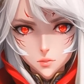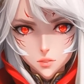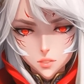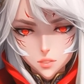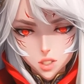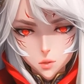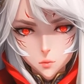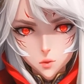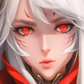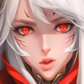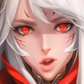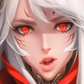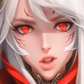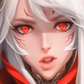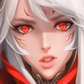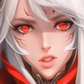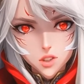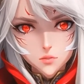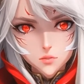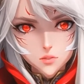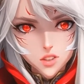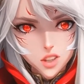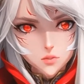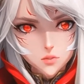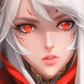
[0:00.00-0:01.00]
They were all
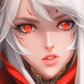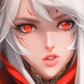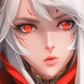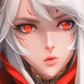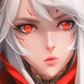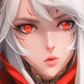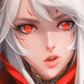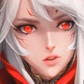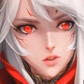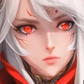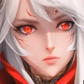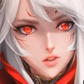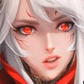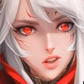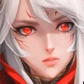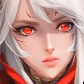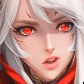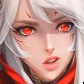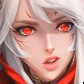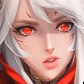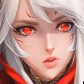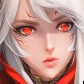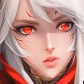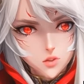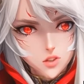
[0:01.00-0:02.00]
of level
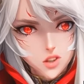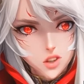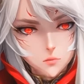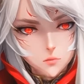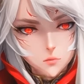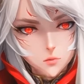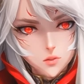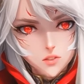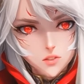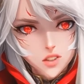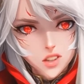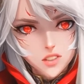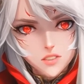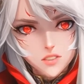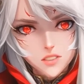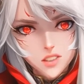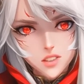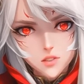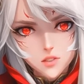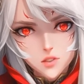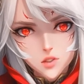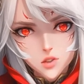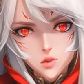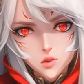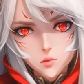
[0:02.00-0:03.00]
2500 and possessed
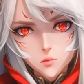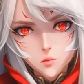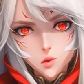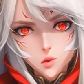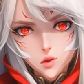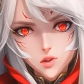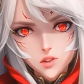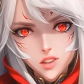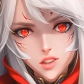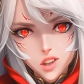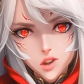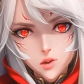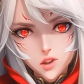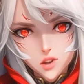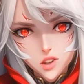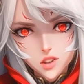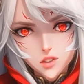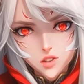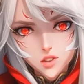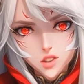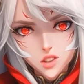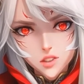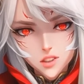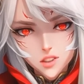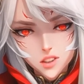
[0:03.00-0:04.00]
extraordinary
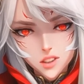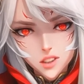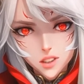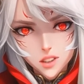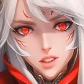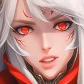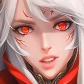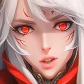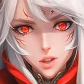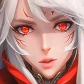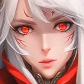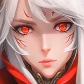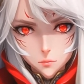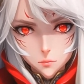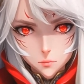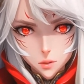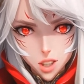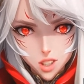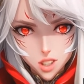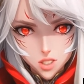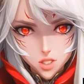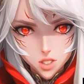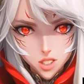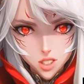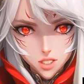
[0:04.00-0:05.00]
agility,
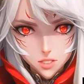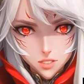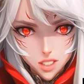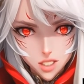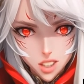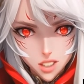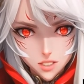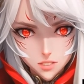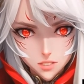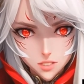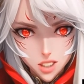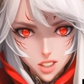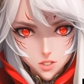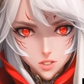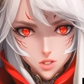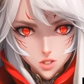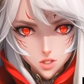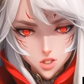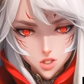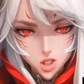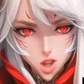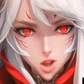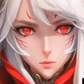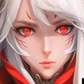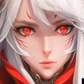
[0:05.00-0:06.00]
magic sense, and
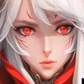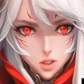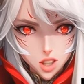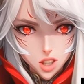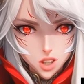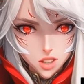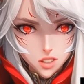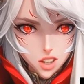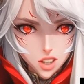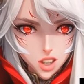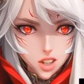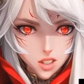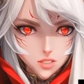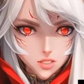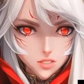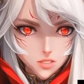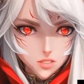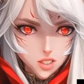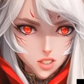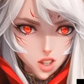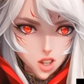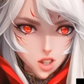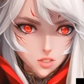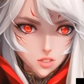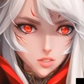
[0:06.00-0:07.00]
sharp canines
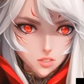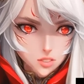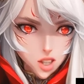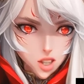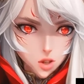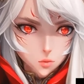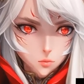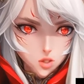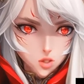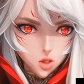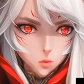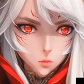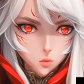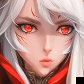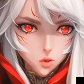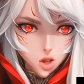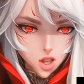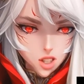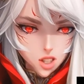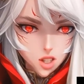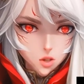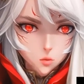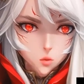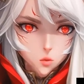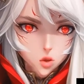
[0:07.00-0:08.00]
to hunt down their
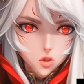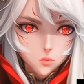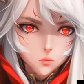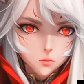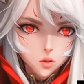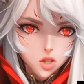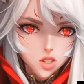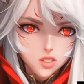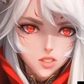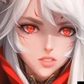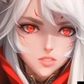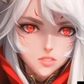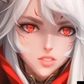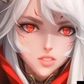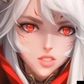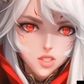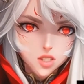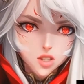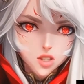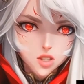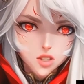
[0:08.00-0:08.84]
prey in one bite.